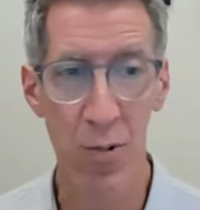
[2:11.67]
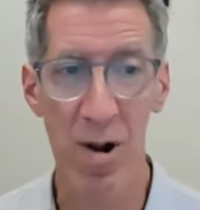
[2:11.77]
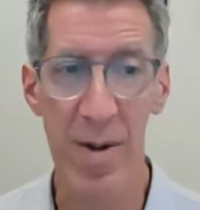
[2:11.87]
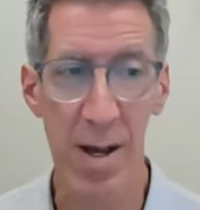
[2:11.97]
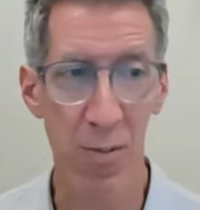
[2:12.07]

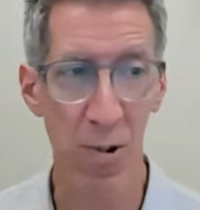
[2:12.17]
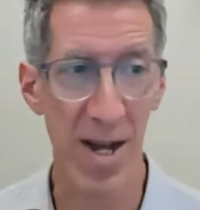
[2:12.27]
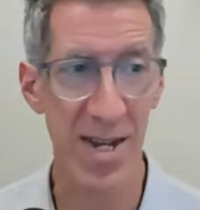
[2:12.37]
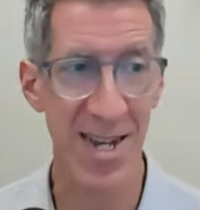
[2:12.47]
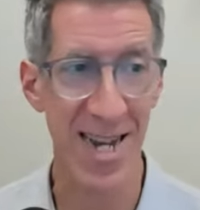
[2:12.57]
Premium
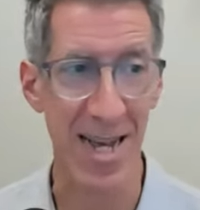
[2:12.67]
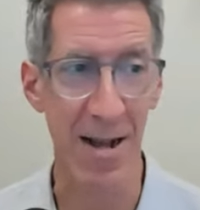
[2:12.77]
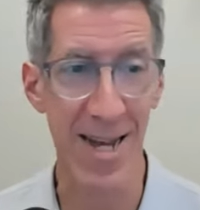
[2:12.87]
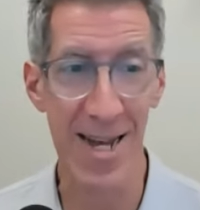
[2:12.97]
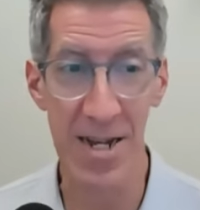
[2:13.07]

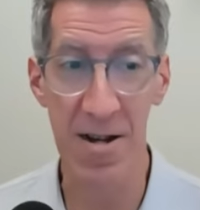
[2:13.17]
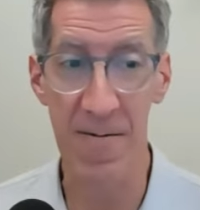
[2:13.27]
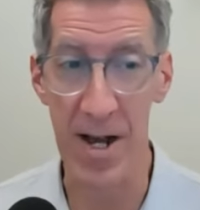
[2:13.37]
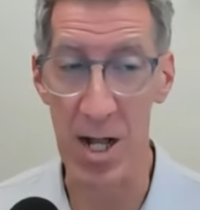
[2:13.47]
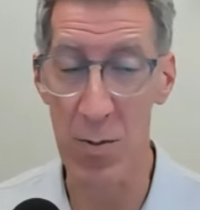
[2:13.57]
processing is
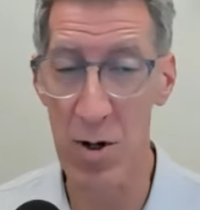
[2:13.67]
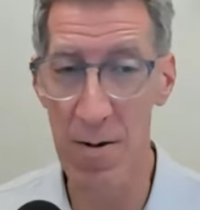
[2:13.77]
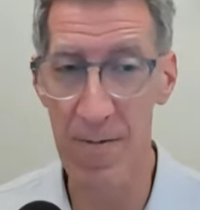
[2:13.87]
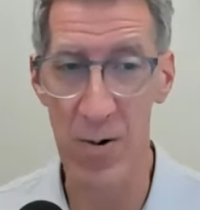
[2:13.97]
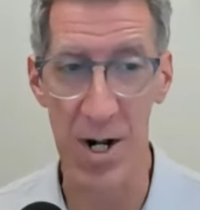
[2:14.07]

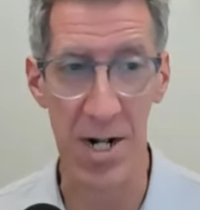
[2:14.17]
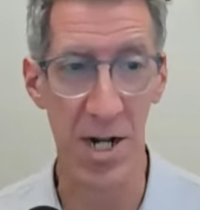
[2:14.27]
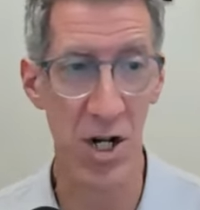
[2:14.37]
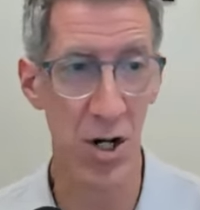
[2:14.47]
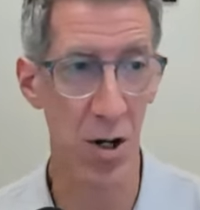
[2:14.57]
available for an
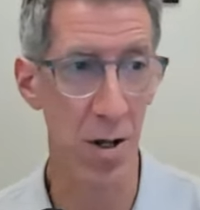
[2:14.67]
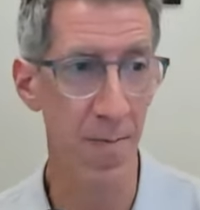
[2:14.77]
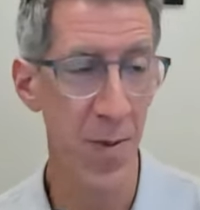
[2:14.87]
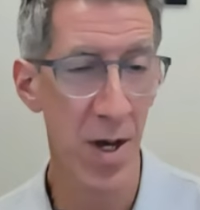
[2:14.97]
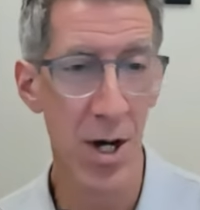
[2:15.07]

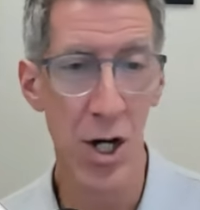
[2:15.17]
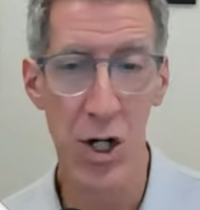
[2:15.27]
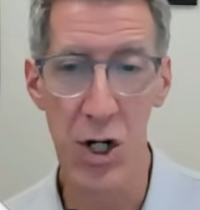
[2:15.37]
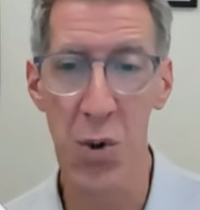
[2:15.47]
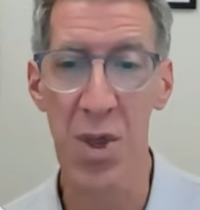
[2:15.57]
additional
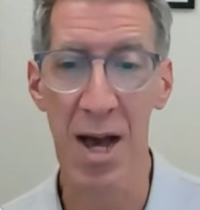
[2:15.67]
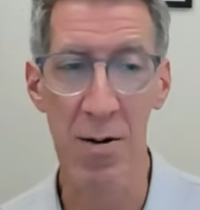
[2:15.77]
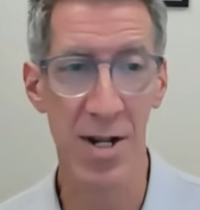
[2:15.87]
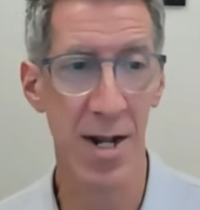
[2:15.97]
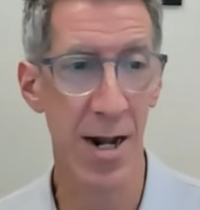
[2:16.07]

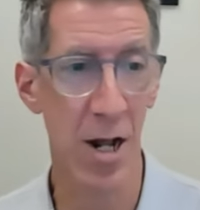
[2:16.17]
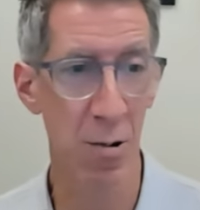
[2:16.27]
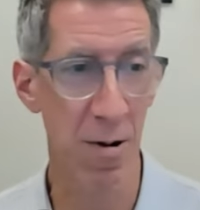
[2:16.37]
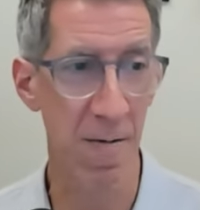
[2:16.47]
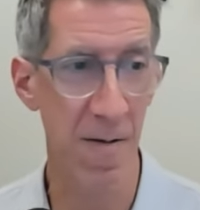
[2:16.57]

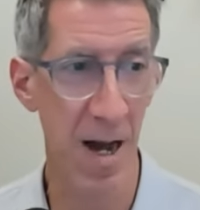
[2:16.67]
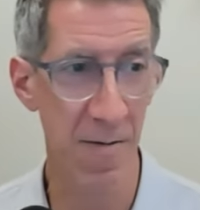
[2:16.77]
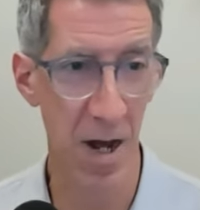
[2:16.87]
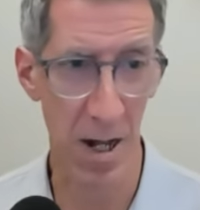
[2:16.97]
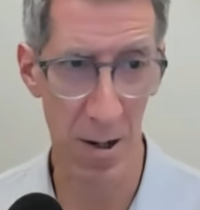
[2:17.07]

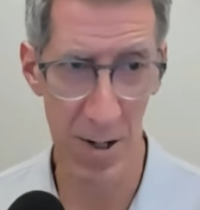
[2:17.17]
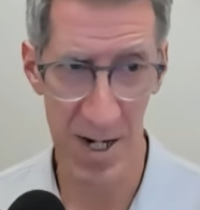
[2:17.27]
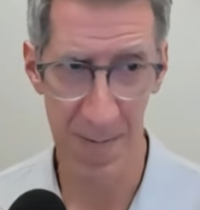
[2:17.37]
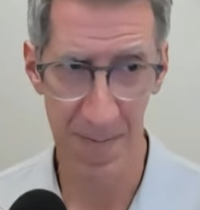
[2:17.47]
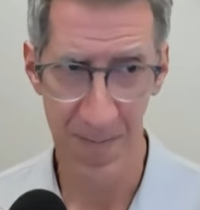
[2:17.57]

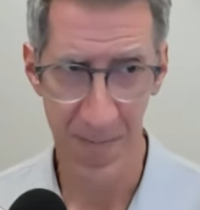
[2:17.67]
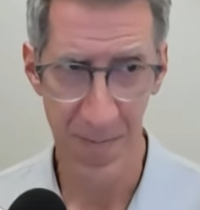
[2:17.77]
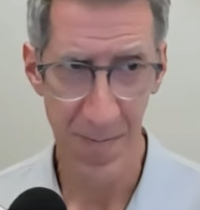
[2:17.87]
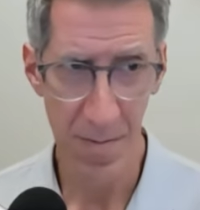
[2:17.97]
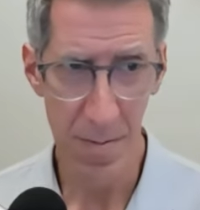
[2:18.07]
$2,805.
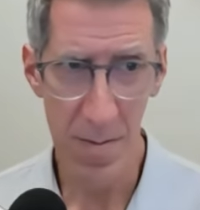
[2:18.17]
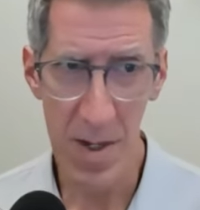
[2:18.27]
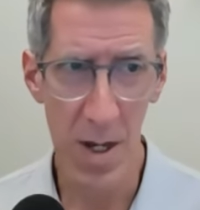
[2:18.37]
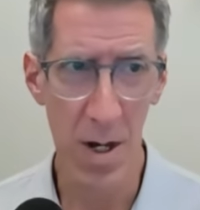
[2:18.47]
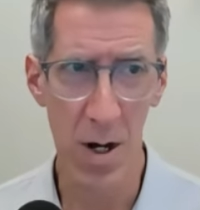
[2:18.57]

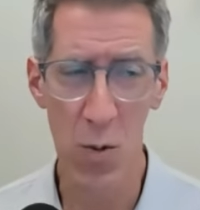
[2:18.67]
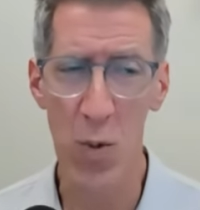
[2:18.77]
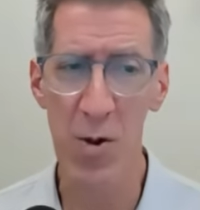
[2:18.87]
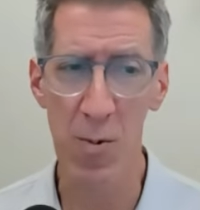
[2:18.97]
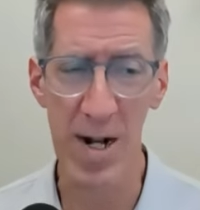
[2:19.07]

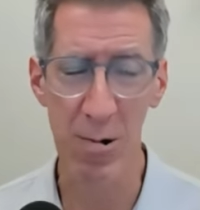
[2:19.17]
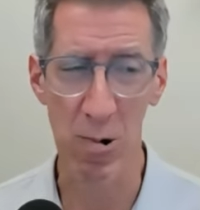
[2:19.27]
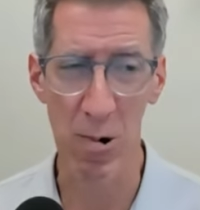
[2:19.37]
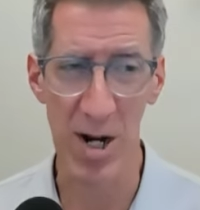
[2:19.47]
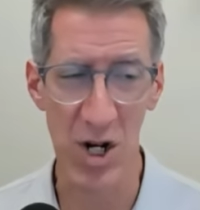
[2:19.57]
With
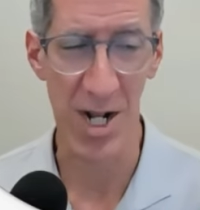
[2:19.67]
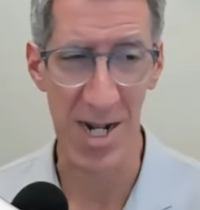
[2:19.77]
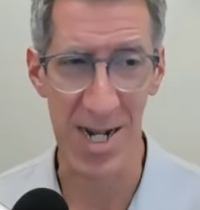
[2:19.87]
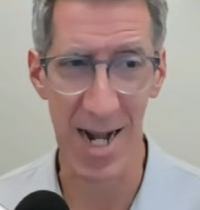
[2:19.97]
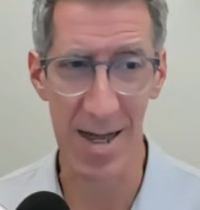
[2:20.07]
retrogression,
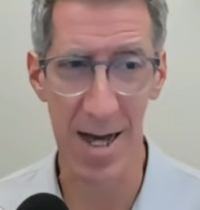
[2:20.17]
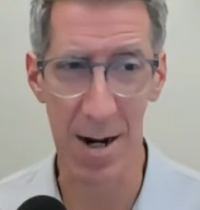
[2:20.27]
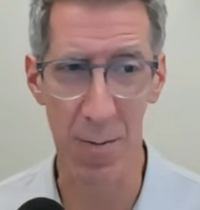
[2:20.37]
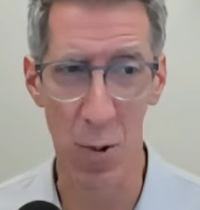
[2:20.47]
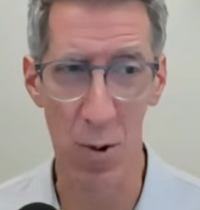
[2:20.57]
it's not that
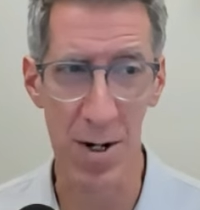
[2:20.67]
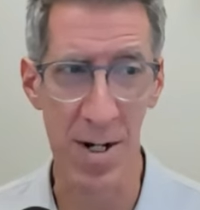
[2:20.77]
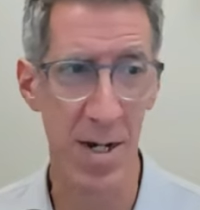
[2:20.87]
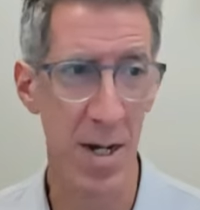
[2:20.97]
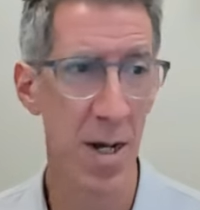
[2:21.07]

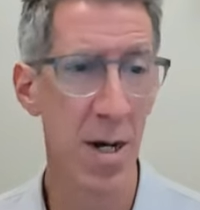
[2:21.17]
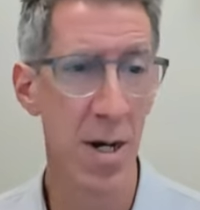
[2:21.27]
important.